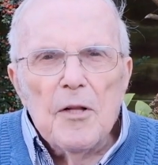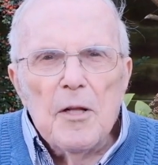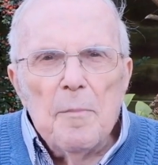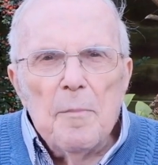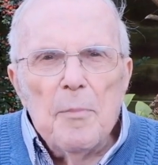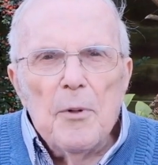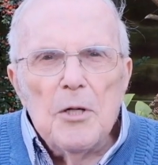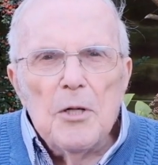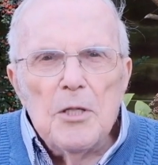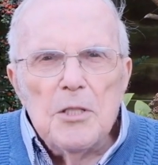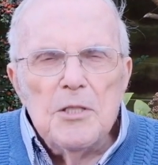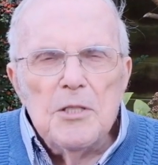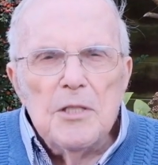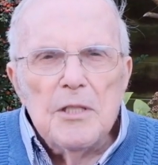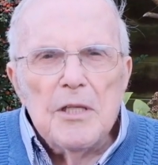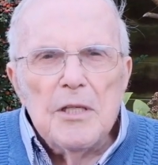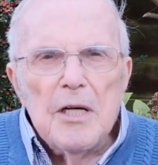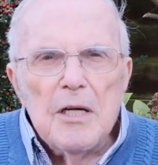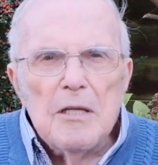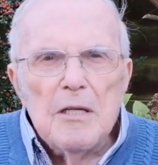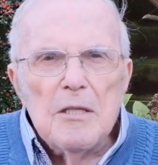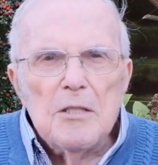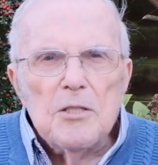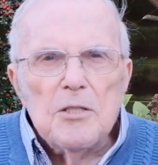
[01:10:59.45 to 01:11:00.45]
the boys and
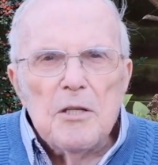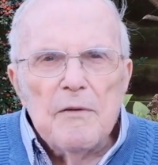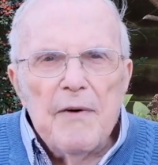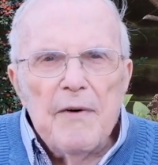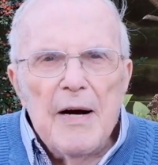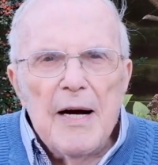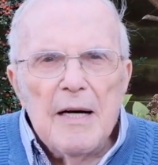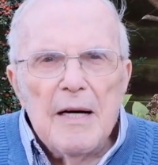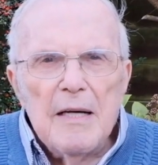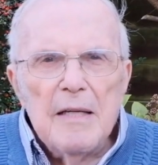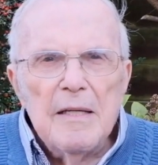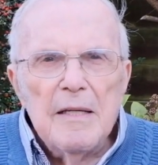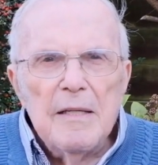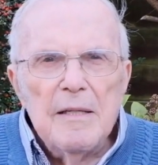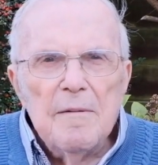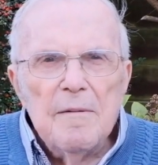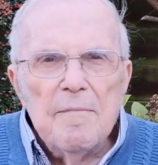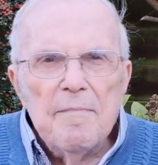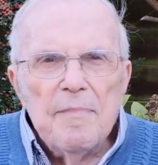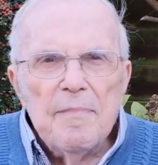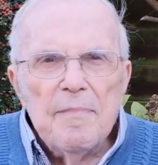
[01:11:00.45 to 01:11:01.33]
girls of Ireland,